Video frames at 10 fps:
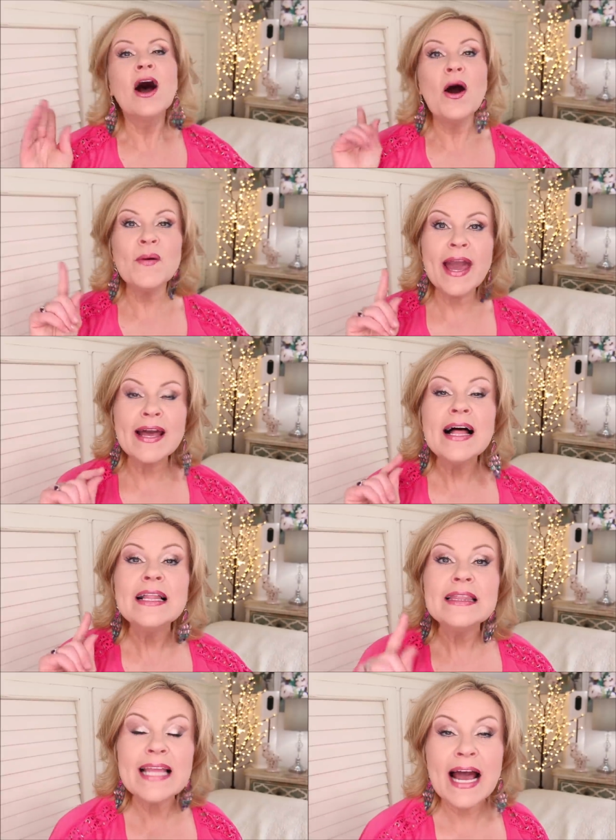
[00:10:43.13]
Okay,
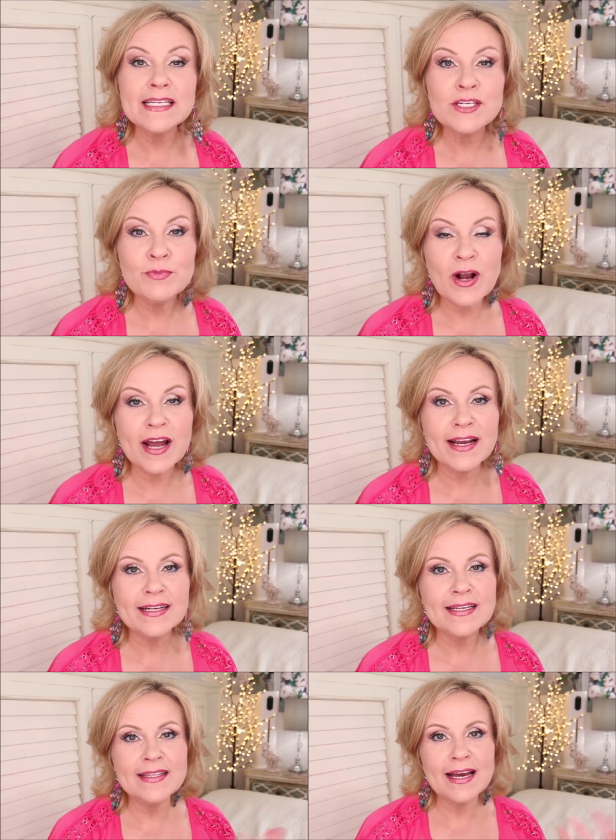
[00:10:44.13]
last
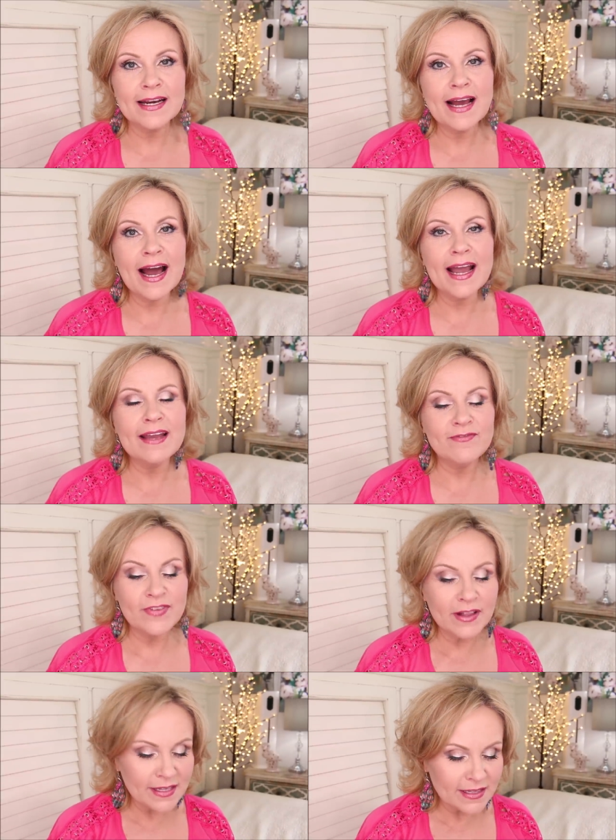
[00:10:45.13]
product that I
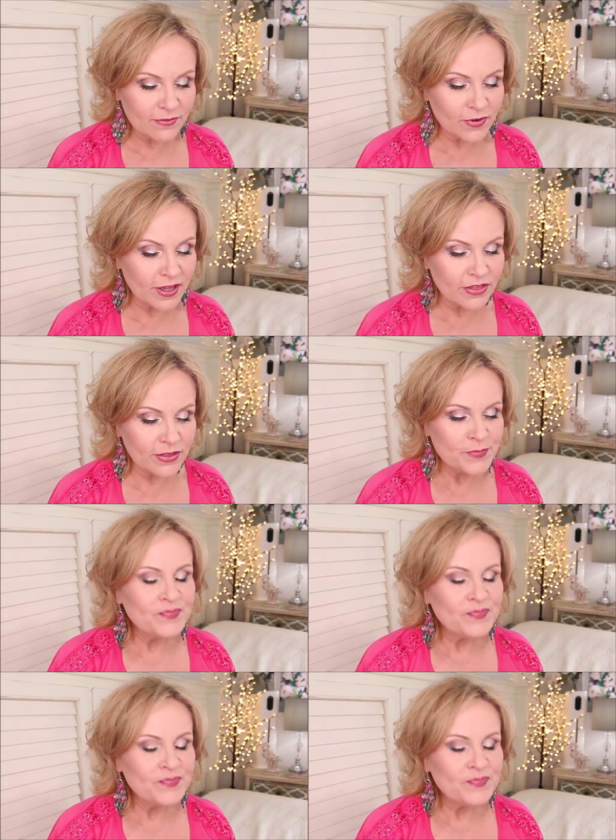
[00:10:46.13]
fell in love with.